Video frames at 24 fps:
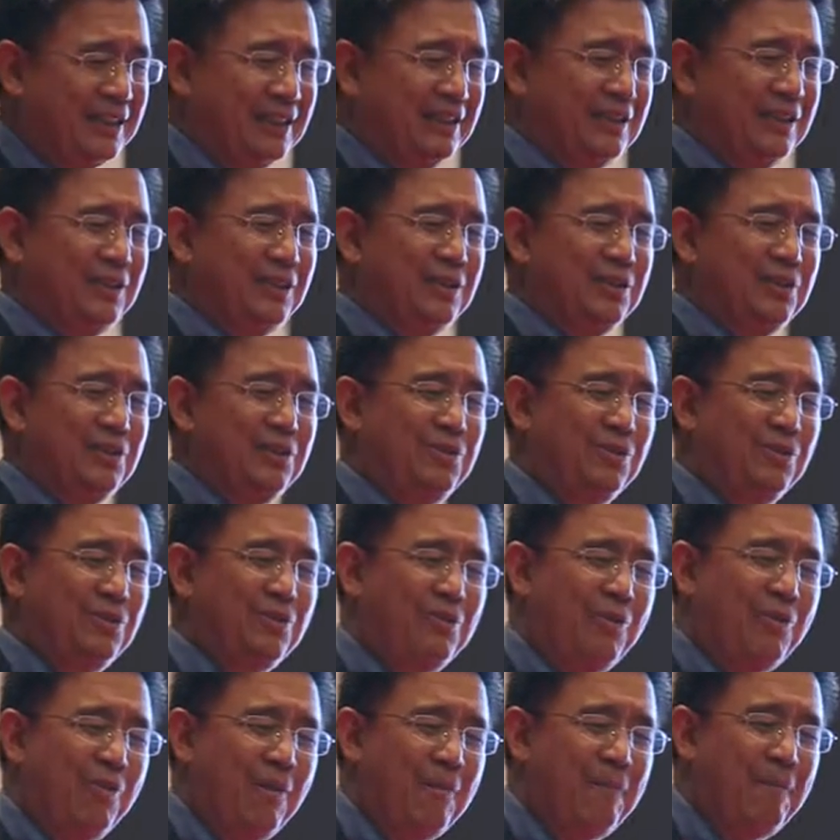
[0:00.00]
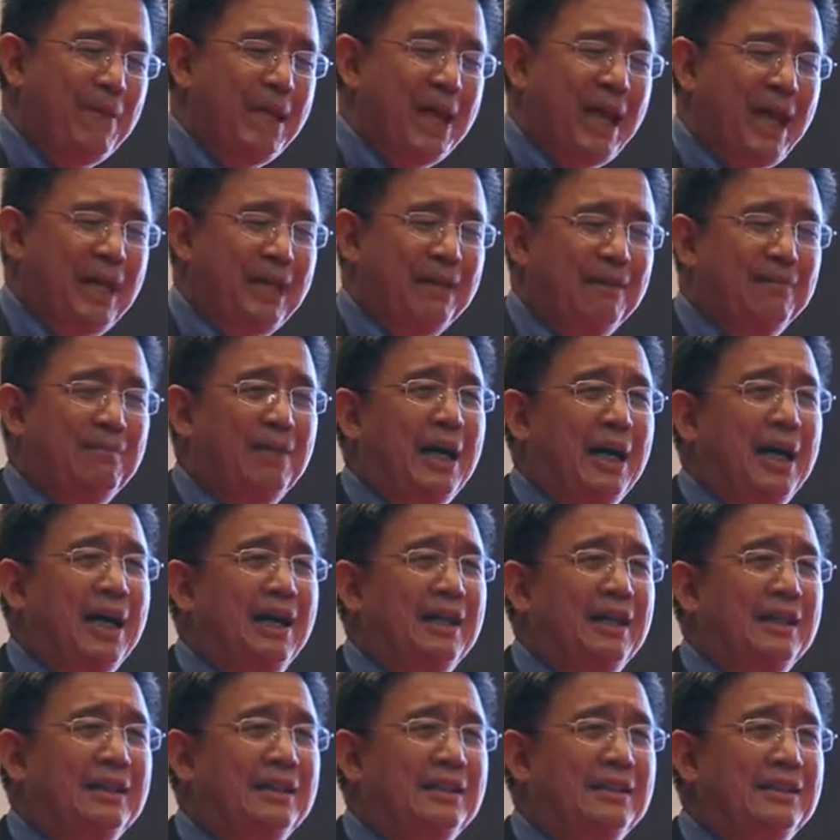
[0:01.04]
Under this context,
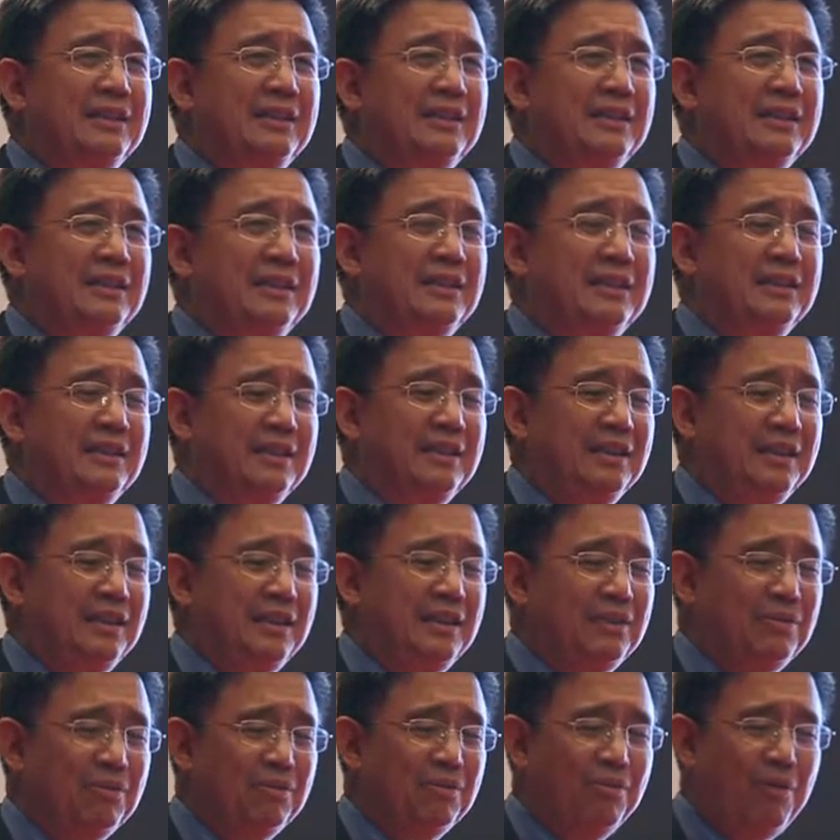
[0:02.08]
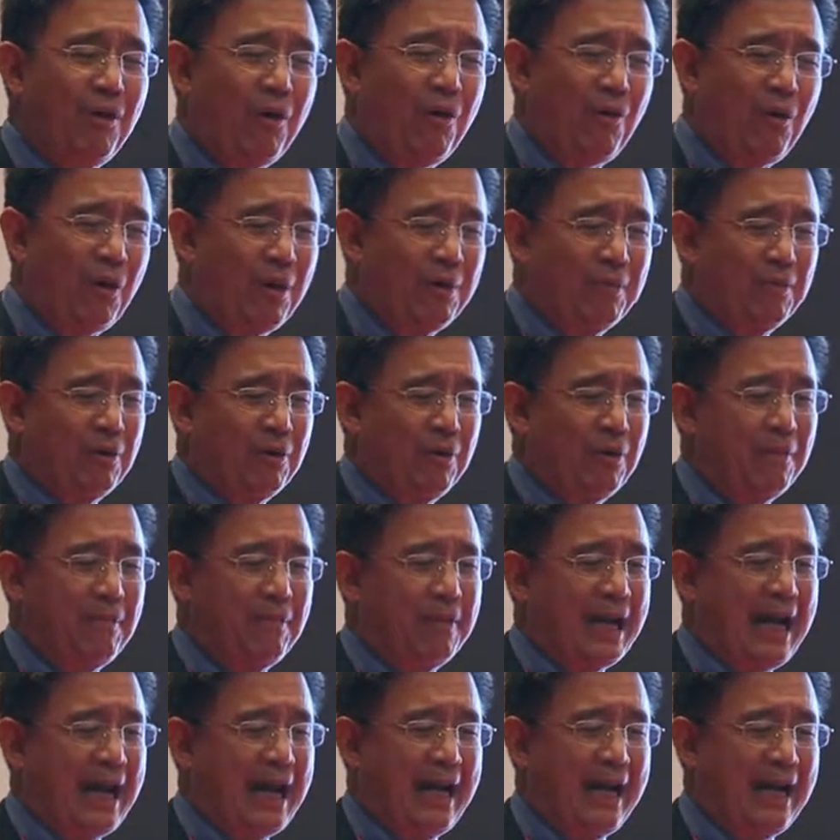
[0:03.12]
people will start to ask,
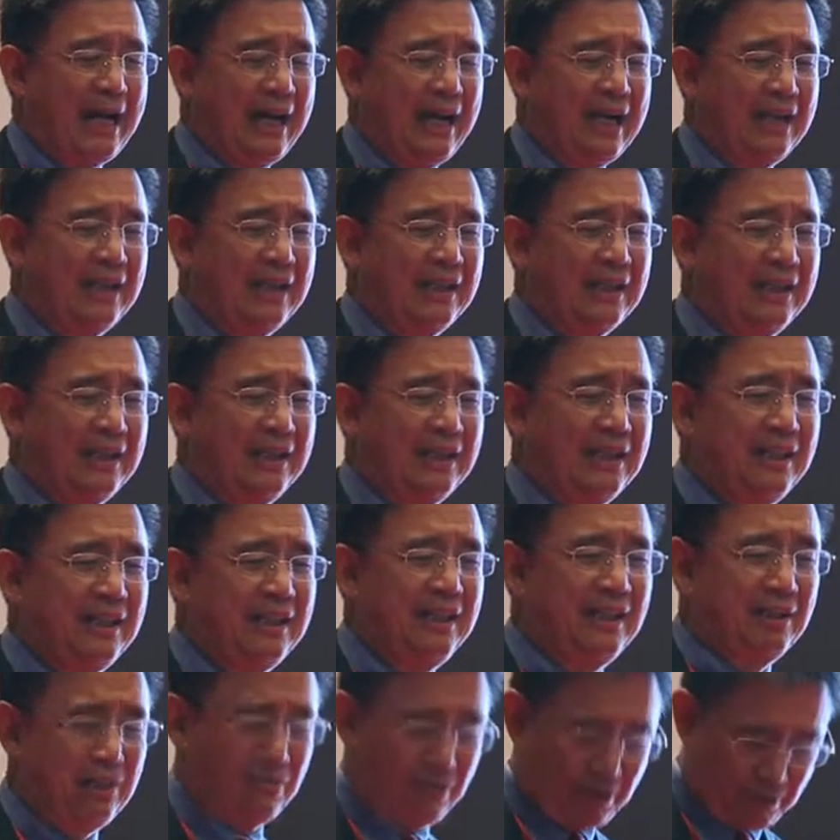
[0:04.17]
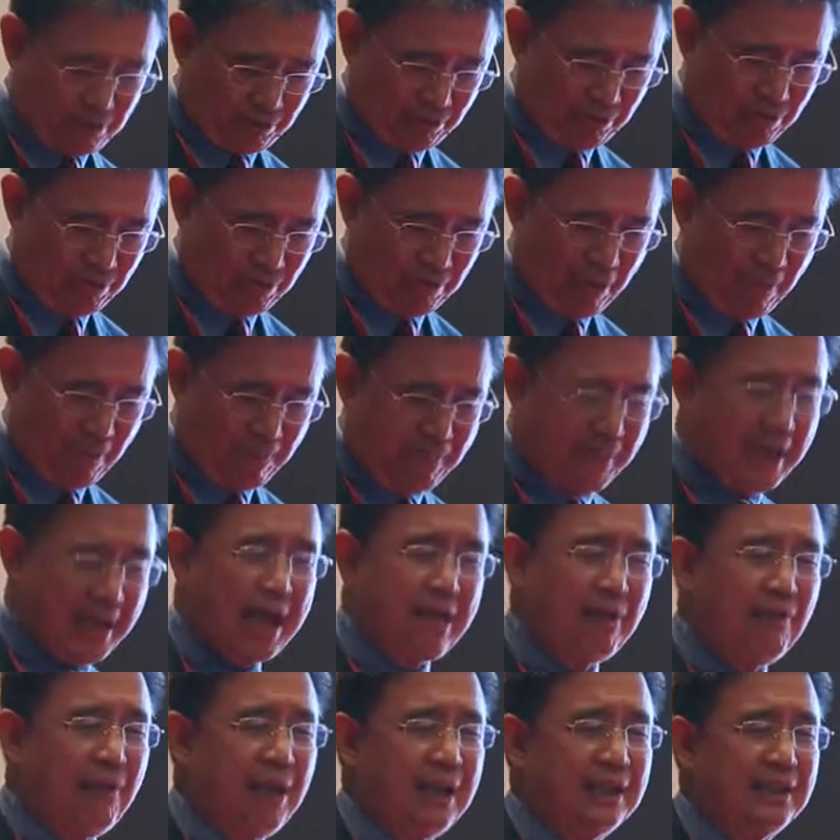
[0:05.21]
will China change
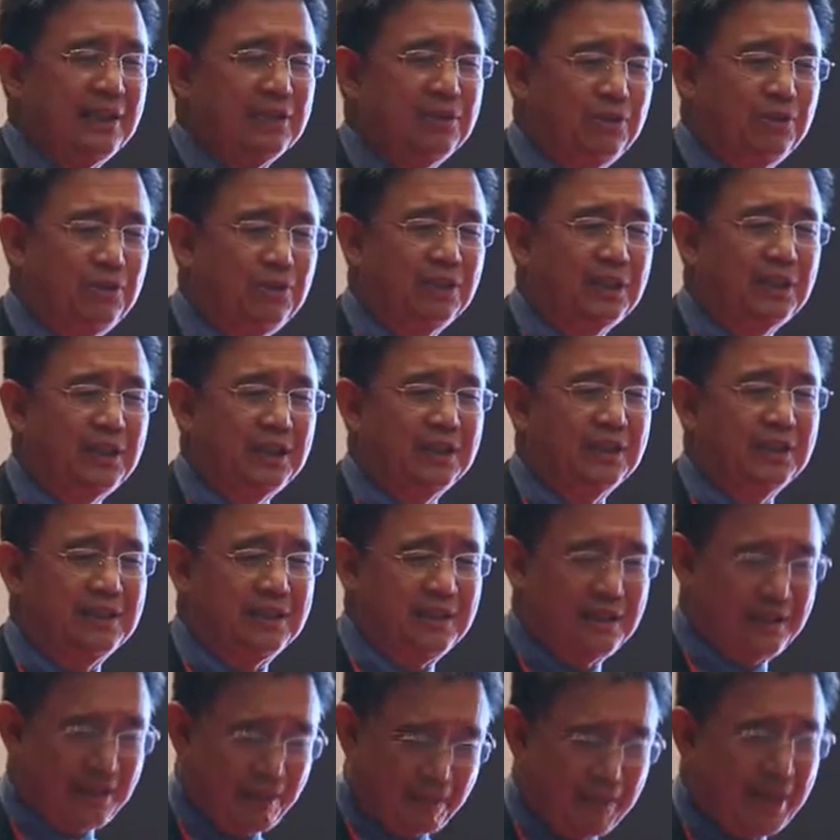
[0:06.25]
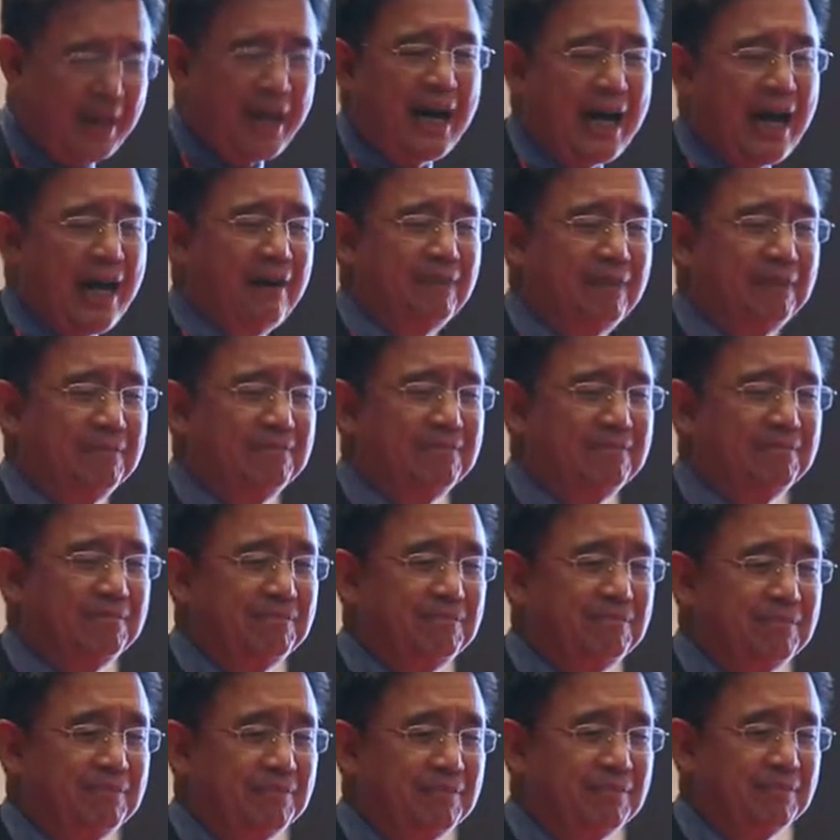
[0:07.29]
accordingly? Or
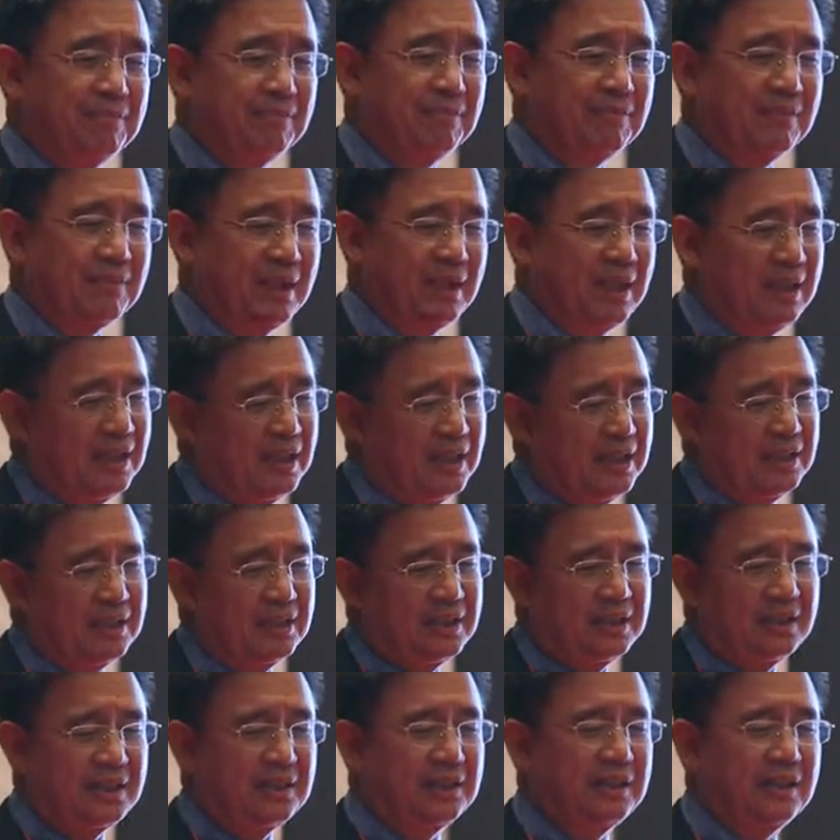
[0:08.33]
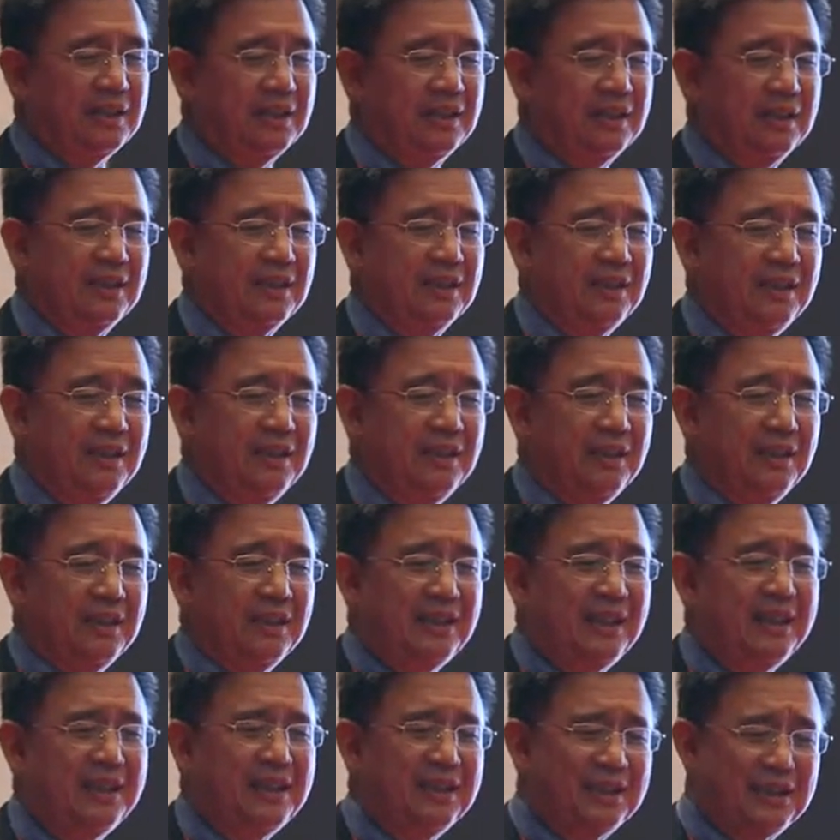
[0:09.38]
what is the future trend for China?
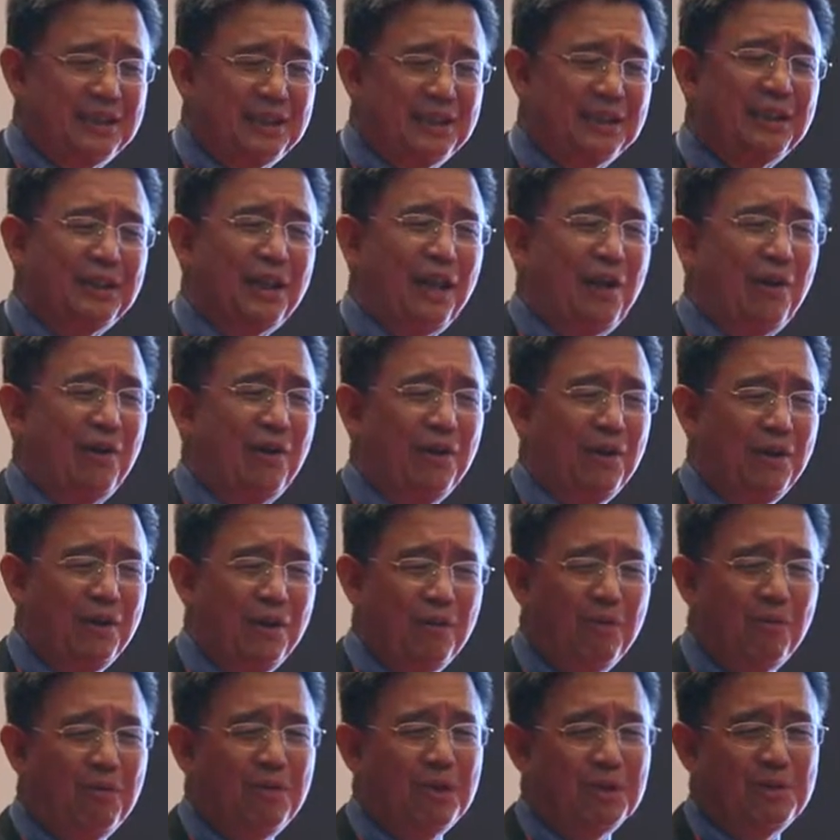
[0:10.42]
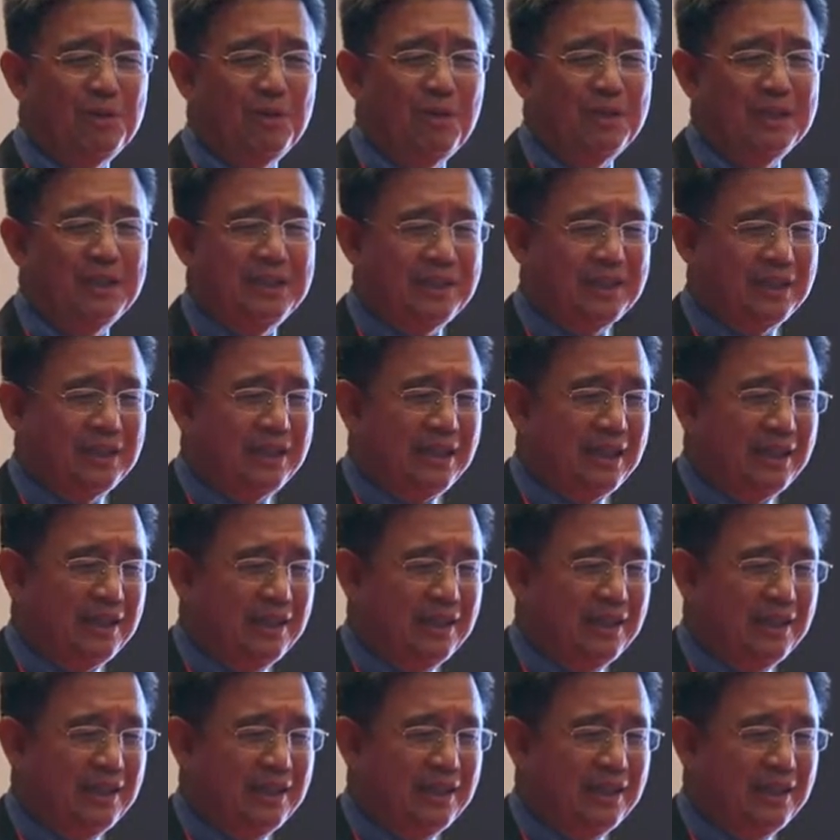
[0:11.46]
What will China be like in the future?